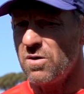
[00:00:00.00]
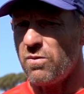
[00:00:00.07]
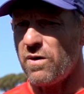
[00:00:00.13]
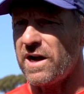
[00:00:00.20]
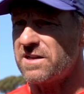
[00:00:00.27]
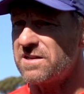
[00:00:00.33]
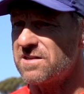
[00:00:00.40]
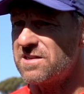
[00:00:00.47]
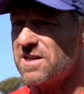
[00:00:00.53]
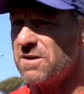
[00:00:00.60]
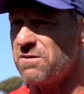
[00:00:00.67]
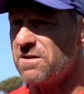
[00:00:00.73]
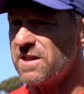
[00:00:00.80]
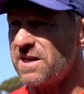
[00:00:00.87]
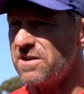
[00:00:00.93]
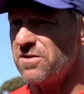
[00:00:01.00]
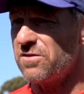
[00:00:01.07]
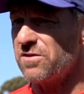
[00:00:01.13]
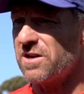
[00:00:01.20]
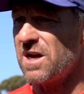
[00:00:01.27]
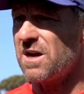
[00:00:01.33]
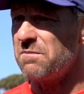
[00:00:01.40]
wait to see what they
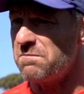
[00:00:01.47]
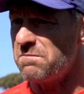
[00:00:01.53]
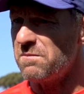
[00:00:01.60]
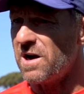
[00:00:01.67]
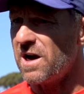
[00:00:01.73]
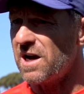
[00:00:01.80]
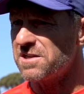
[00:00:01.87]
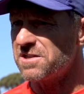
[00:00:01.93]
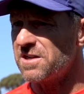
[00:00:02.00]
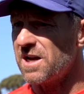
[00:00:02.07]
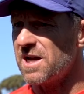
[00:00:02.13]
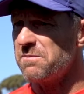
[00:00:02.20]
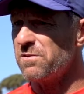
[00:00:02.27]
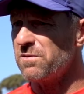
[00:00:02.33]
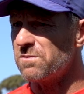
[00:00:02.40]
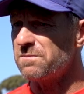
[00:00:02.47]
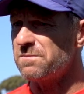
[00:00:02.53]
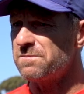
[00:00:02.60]
do come March and April.